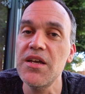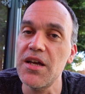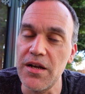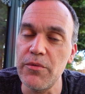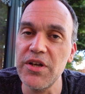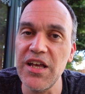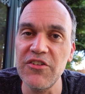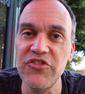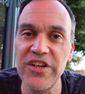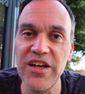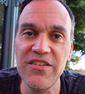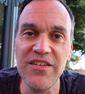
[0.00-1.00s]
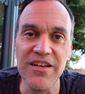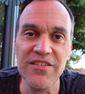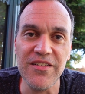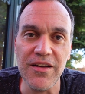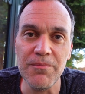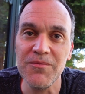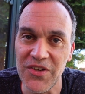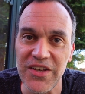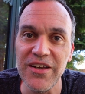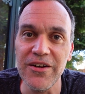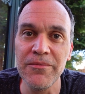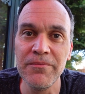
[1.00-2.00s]
and I will catch you guys next time.
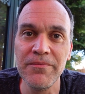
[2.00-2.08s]
Take care.